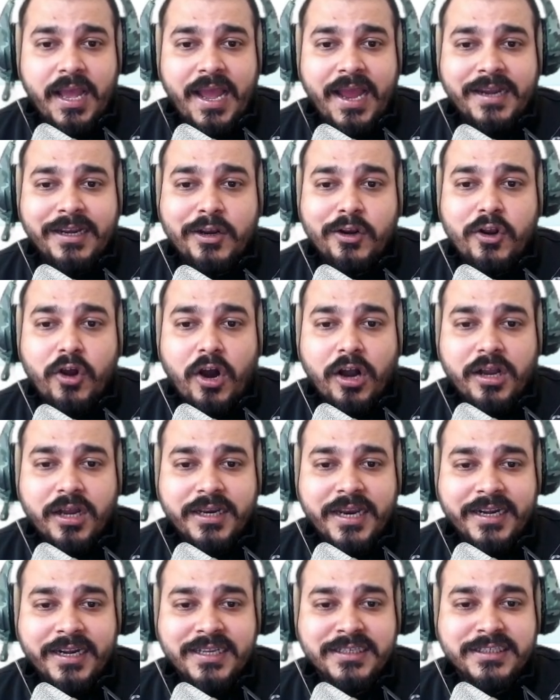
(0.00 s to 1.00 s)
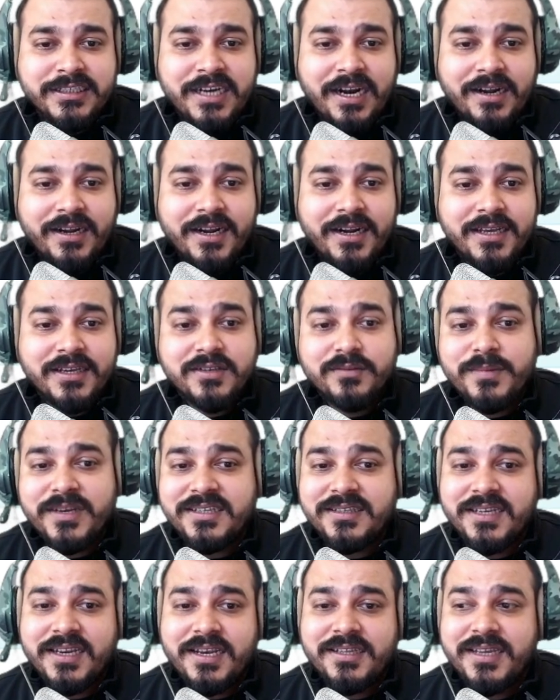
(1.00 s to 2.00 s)
And Docker getting started is
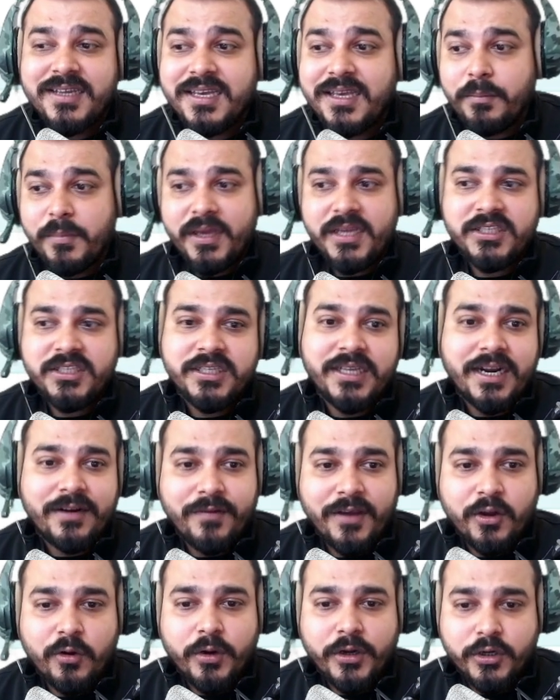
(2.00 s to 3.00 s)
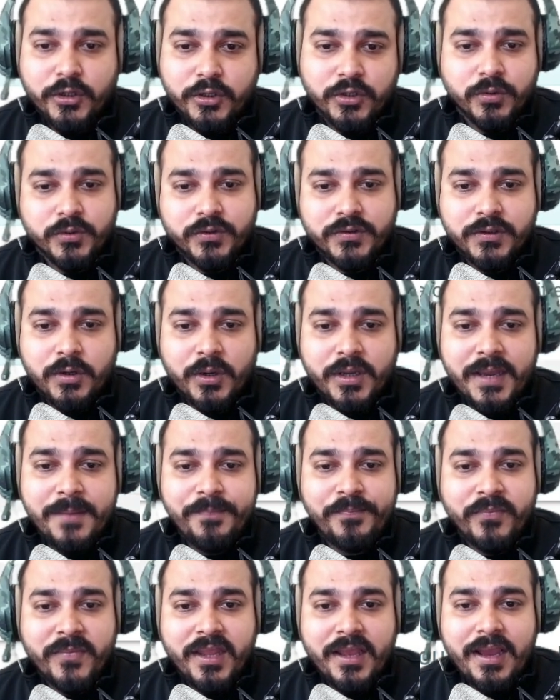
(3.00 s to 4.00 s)
basically the image that we are going to use. Okay.